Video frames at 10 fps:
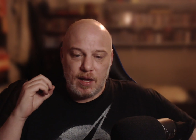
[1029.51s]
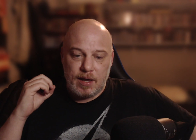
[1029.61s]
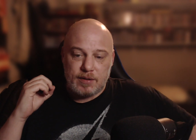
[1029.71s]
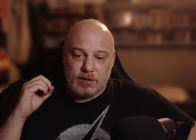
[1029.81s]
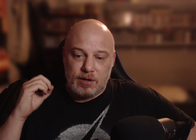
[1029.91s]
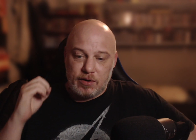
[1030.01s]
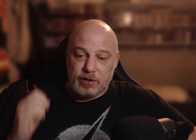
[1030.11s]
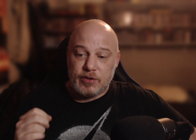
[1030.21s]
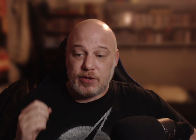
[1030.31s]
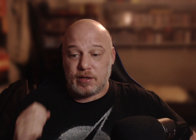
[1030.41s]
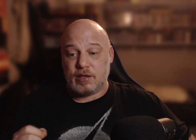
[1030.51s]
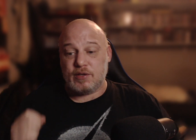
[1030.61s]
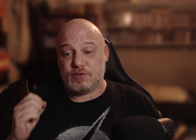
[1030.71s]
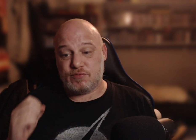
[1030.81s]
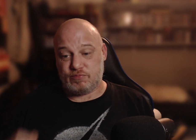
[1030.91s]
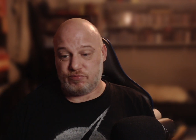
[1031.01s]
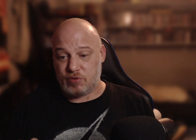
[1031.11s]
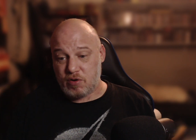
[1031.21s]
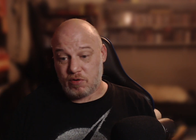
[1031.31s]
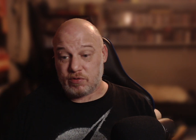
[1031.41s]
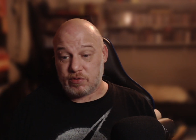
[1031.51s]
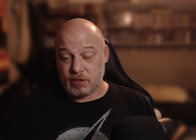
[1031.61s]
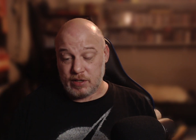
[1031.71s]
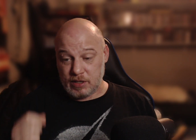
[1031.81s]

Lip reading: And I think it's wrong